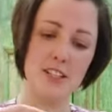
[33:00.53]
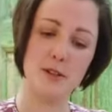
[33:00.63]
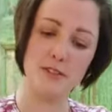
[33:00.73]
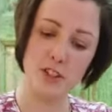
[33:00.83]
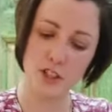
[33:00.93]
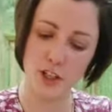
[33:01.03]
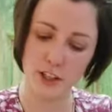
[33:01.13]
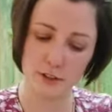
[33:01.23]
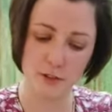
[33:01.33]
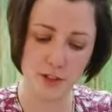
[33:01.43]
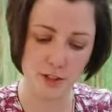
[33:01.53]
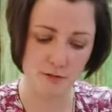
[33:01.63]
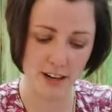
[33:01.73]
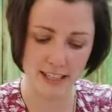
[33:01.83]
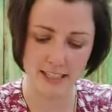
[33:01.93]
So I've just turned that through to the
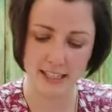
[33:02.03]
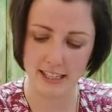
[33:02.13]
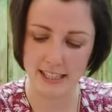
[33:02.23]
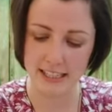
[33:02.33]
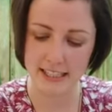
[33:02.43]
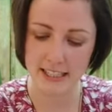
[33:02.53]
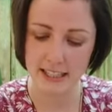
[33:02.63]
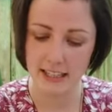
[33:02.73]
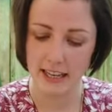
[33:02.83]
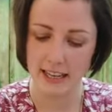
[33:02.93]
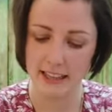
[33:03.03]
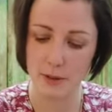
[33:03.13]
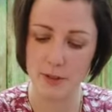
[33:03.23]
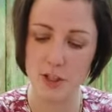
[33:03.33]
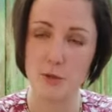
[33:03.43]
right side, and
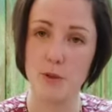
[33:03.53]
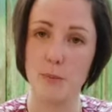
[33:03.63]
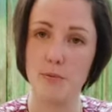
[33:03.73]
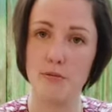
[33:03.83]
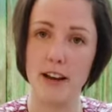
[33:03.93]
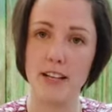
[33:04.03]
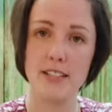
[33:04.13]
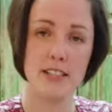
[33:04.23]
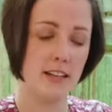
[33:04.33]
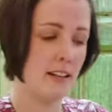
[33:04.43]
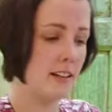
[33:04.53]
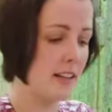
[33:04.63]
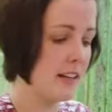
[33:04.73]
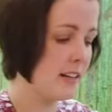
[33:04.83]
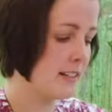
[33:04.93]
then we just want to press
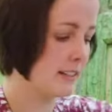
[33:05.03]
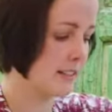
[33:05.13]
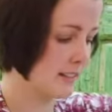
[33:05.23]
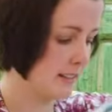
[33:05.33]
these